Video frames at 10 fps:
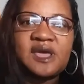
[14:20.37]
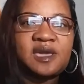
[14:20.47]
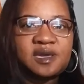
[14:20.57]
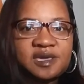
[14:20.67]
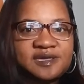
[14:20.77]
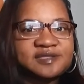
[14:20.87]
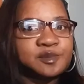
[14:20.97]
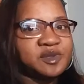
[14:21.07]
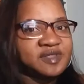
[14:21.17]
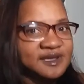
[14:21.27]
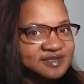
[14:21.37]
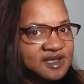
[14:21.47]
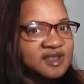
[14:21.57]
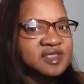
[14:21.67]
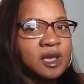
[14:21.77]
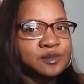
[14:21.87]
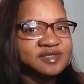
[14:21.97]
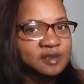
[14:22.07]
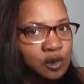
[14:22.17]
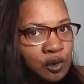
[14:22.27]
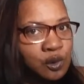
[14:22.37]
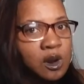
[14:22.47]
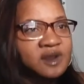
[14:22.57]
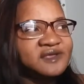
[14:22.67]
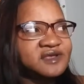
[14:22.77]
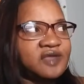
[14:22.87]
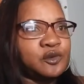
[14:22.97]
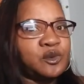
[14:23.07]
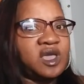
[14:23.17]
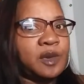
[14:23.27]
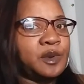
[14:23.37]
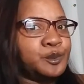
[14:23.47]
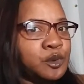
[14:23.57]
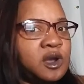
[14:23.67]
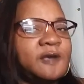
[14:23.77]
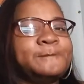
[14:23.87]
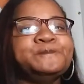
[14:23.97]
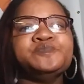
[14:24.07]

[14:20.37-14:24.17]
they kissed, but they said they was cool on each other with him and Brooke.